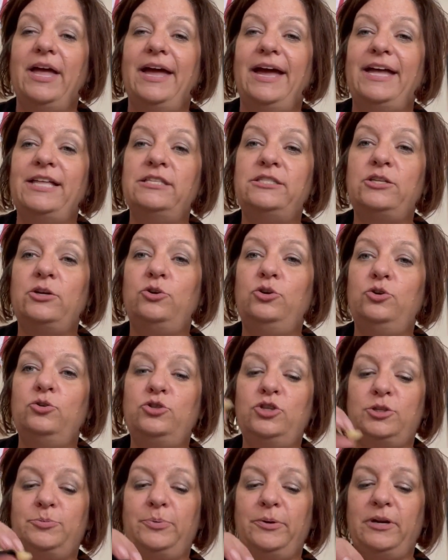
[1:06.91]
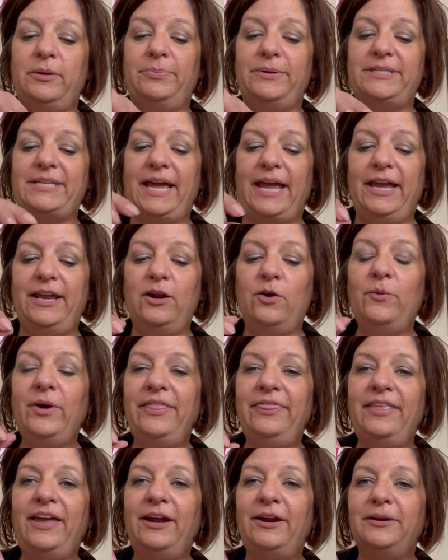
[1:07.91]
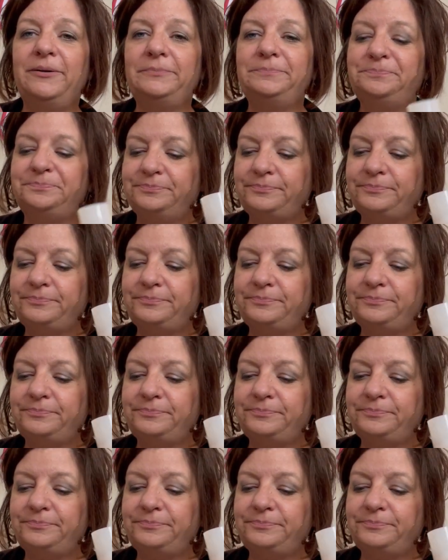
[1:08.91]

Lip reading: And so you just put a potato in there,